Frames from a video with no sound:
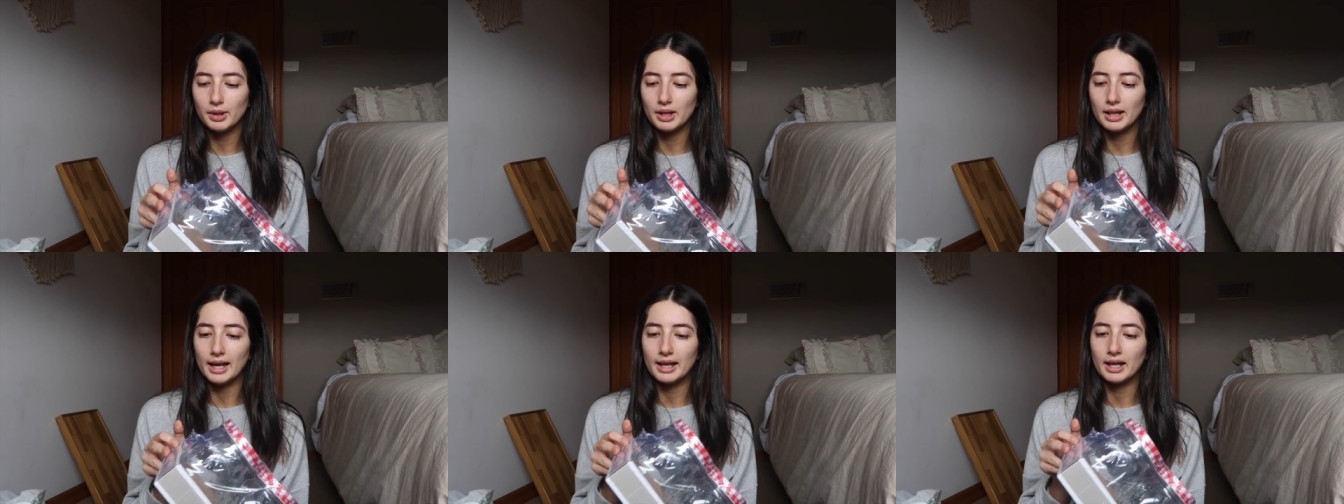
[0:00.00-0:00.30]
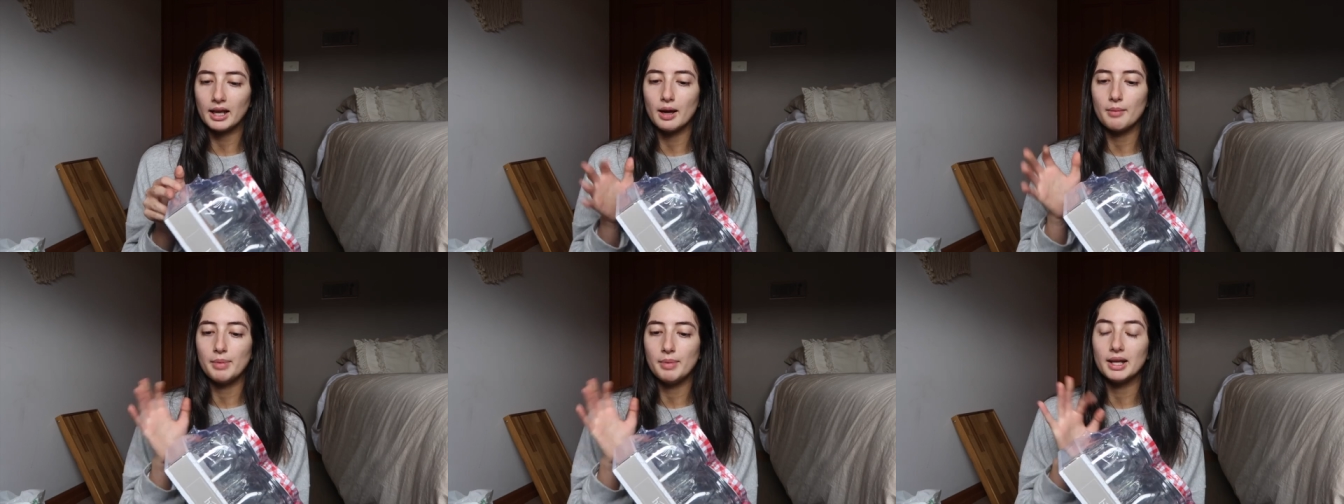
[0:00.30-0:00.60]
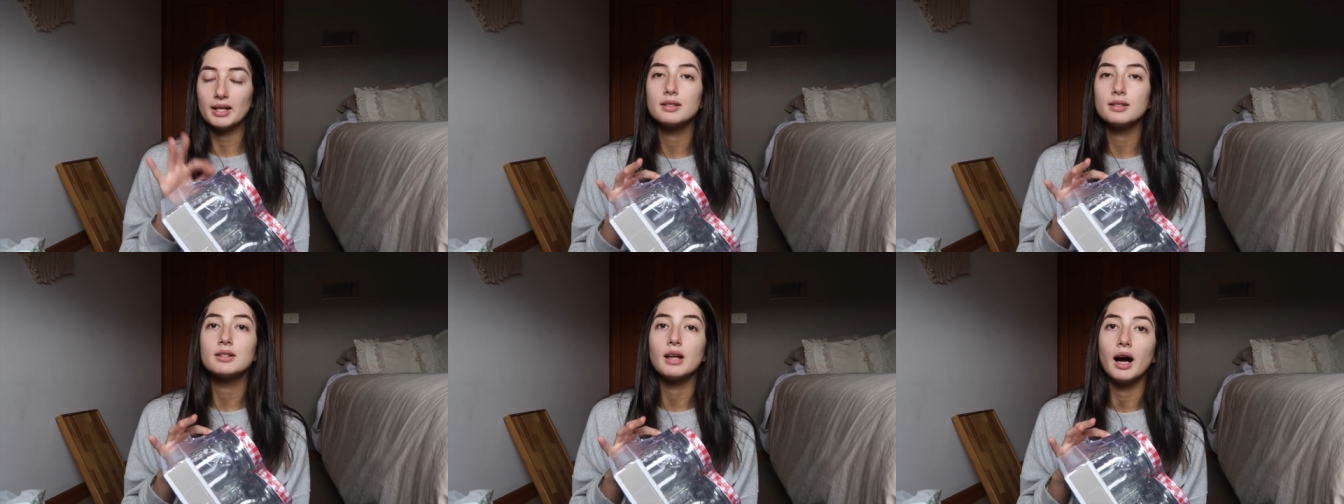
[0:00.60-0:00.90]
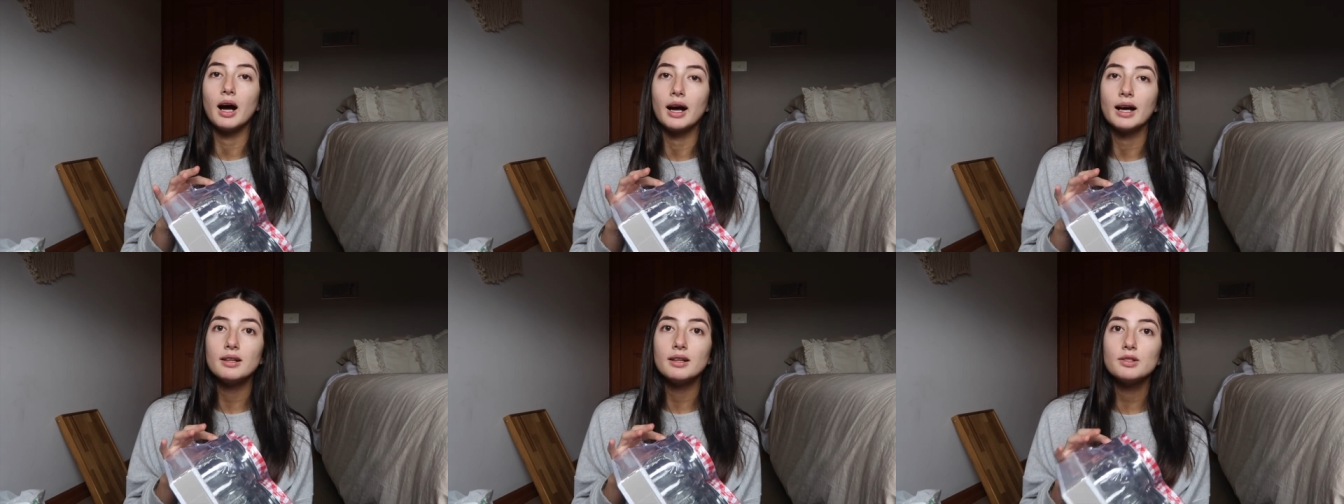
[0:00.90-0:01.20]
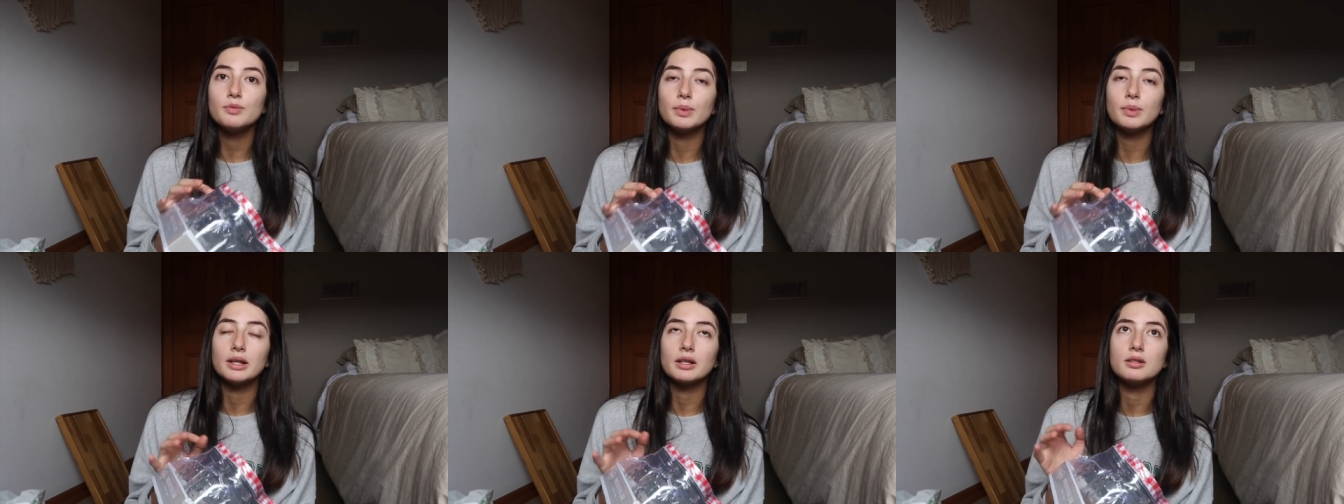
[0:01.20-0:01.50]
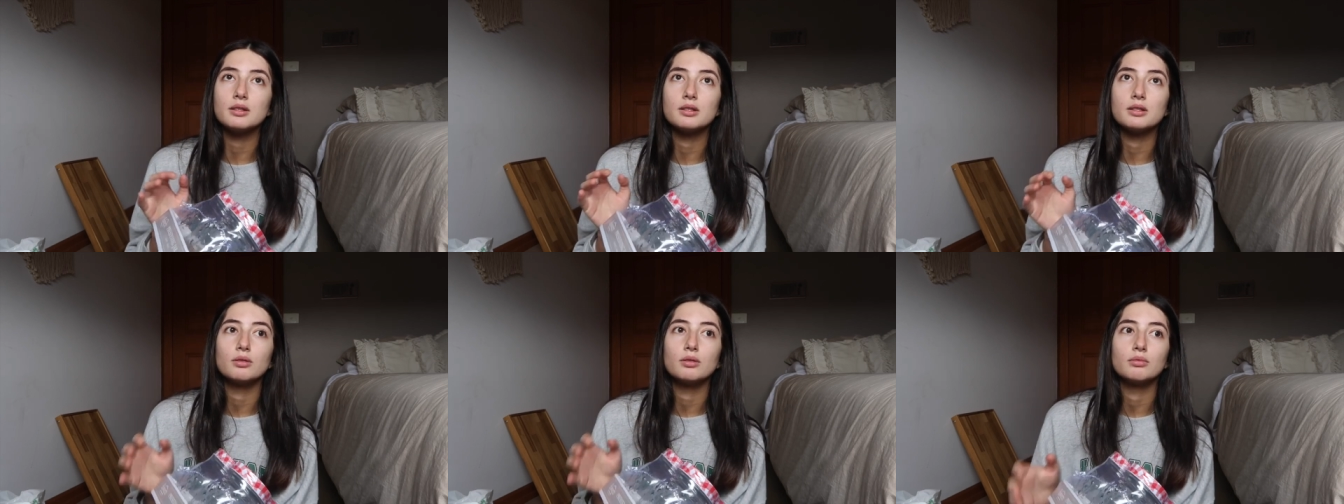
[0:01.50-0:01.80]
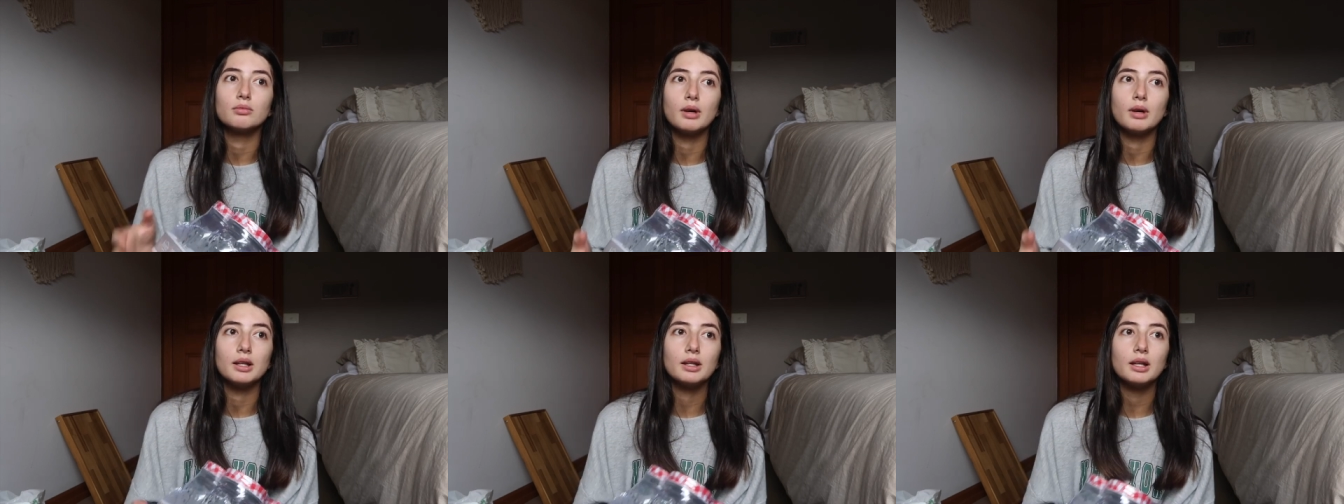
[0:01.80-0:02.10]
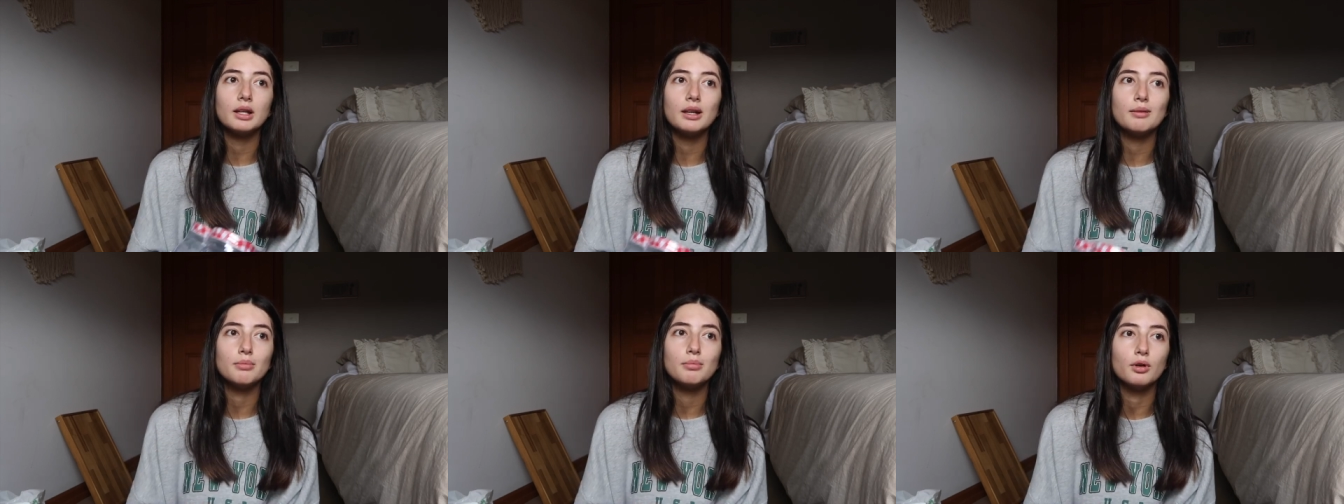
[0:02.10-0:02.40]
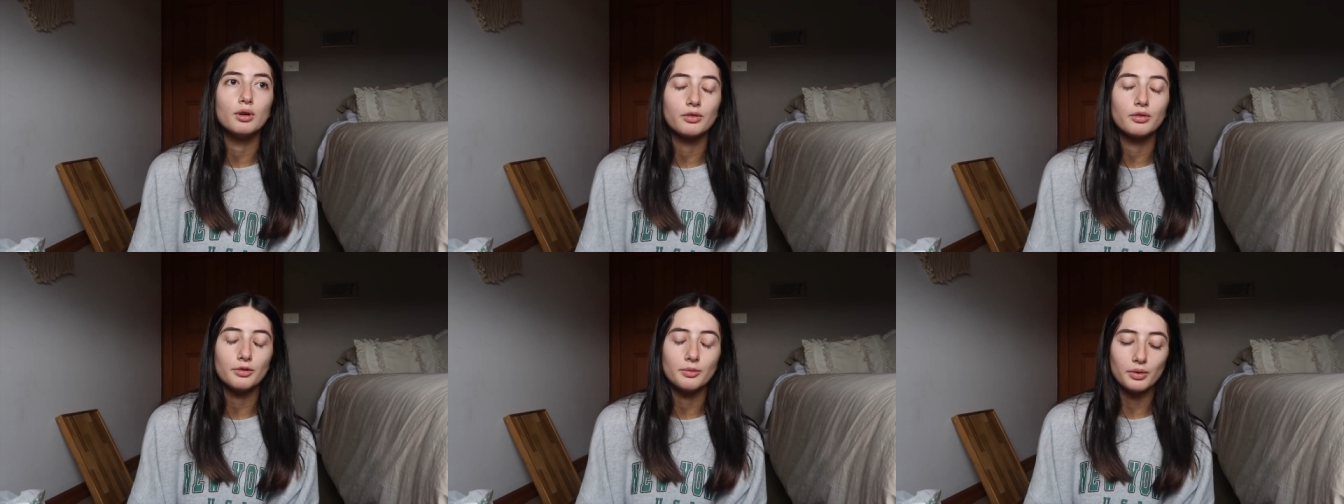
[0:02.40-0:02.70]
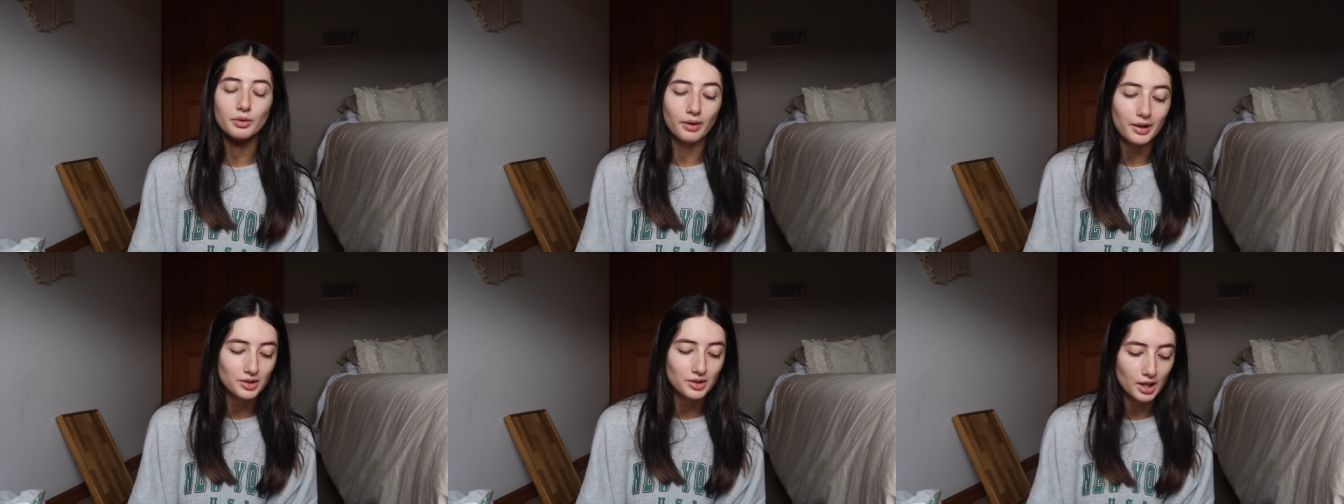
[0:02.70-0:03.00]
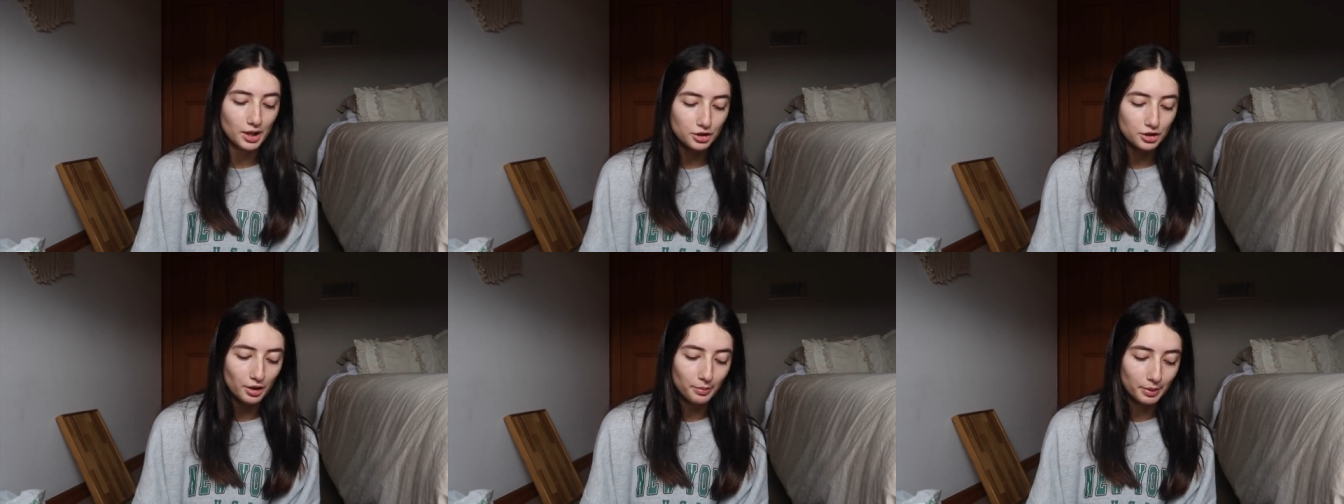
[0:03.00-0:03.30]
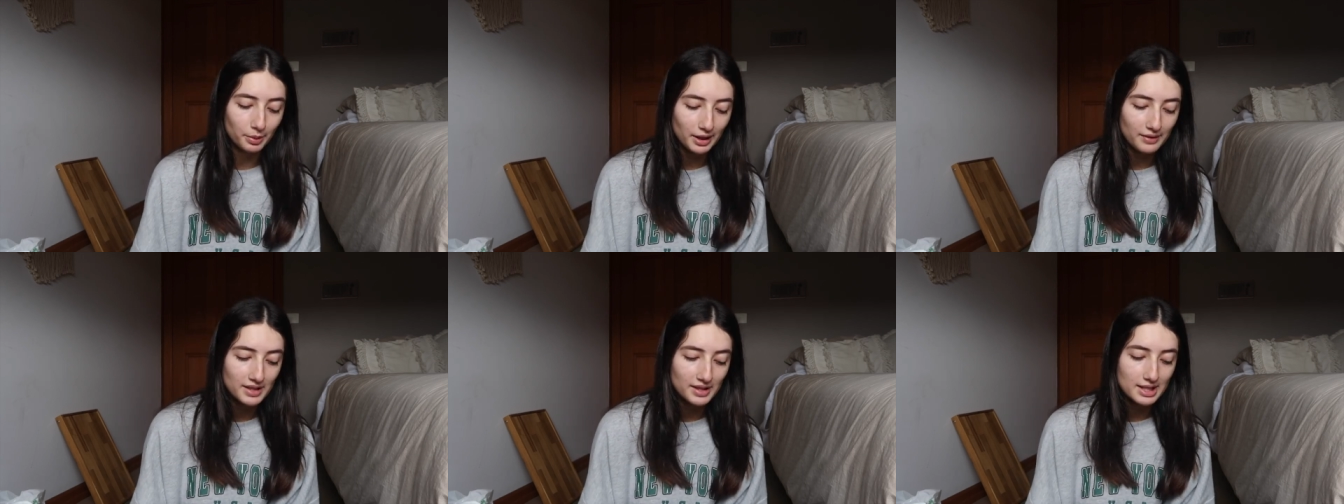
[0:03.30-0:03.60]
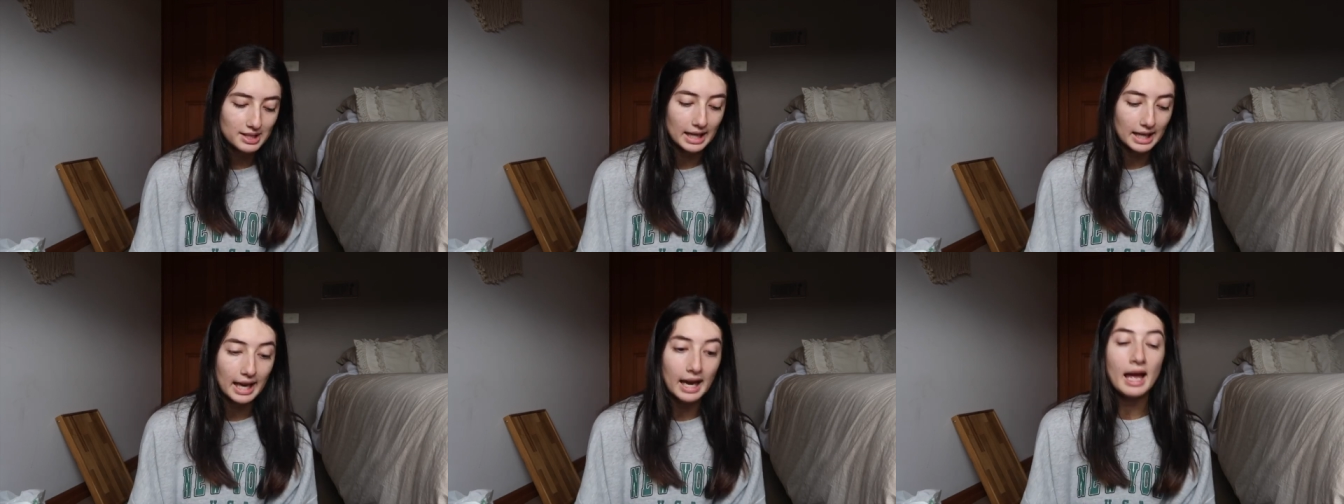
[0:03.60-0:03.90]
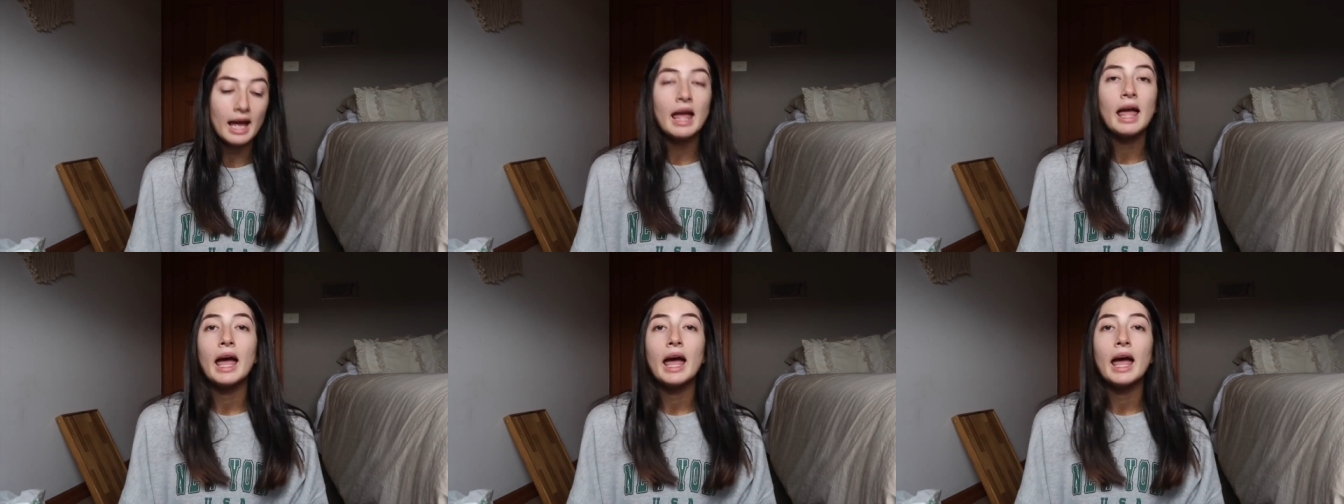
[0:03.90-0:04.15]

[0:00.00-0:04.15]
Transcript: but like a better size because the one that I bought from the reject shop previously